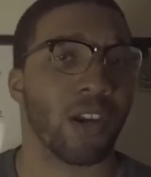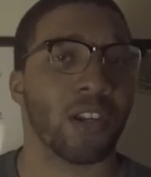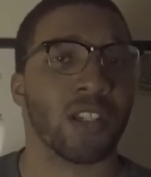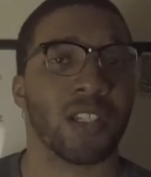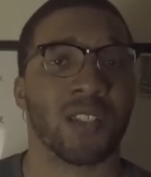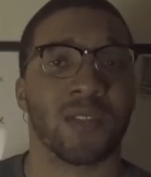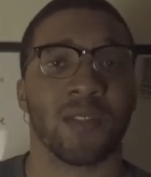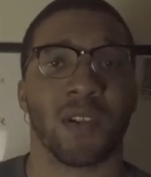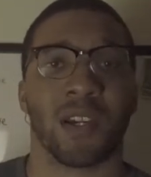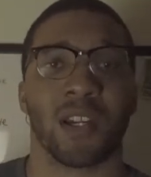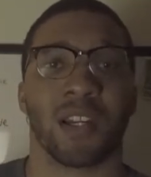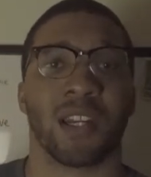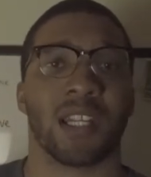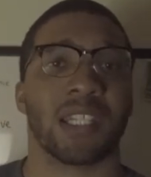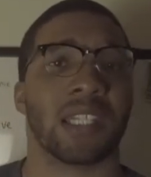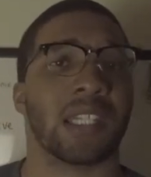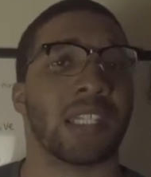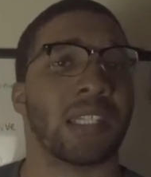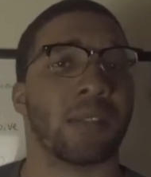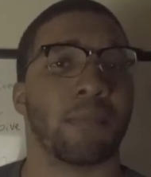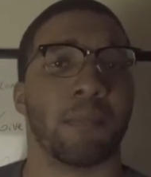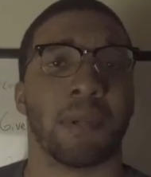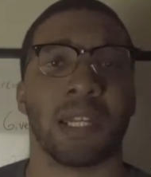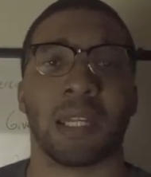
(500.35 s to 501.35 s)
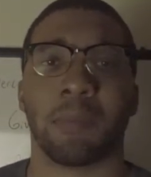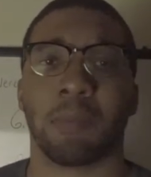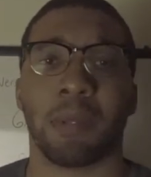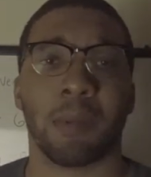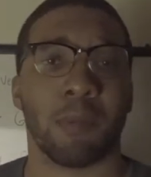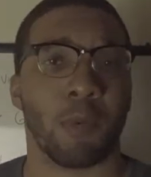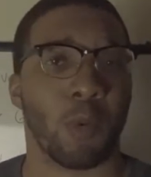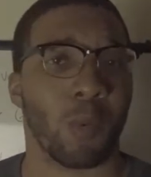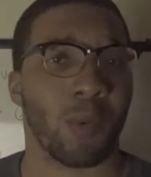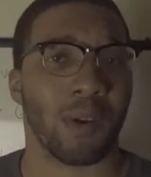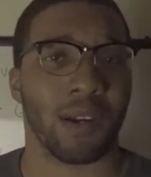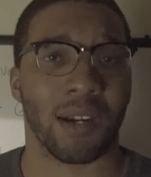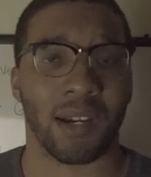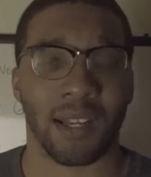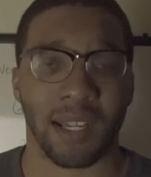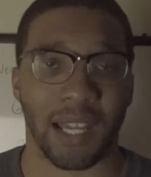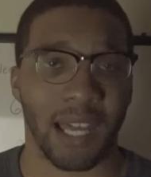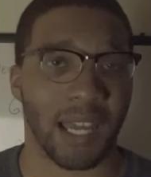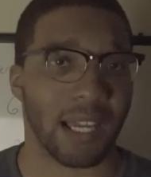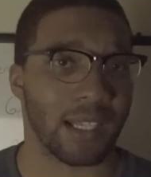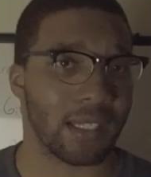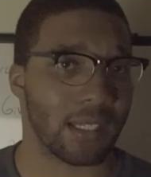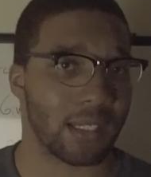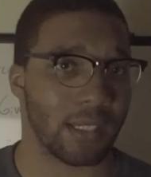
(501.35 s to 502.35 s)
introverted as as many people wear
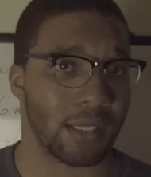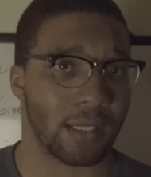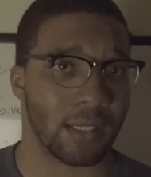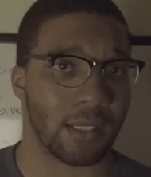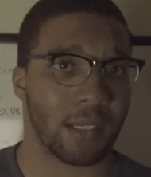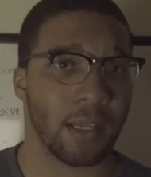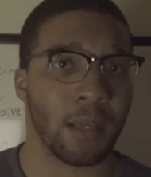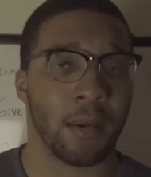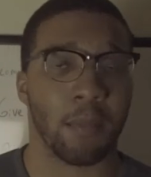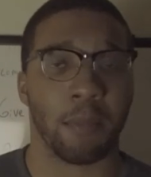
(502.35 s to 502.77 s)
glasses.